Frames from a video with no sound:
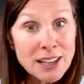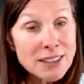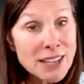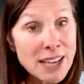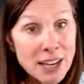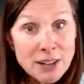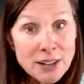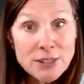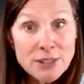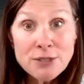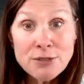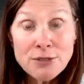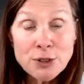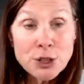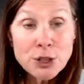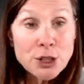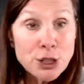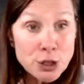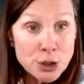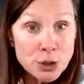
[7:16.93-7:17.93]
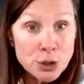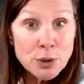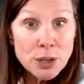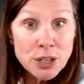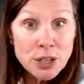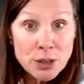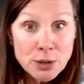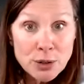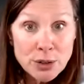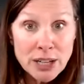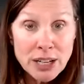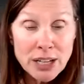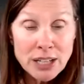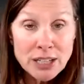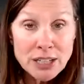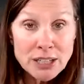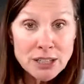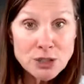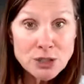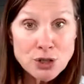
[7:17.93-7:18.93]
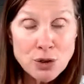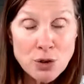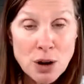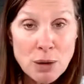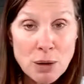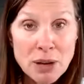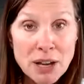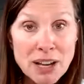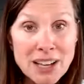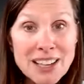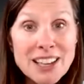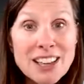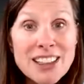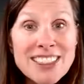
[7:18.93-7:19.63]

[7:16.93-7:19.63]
that for you, it created a trauma.